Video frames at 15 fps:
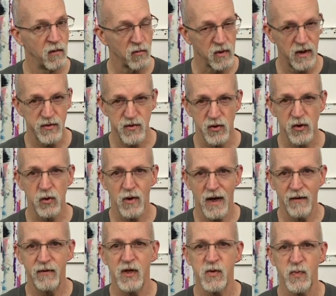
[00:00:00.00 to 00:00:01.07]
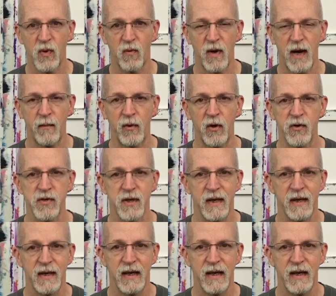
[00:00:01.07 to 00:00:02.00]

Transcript: Right? So you have these parameters,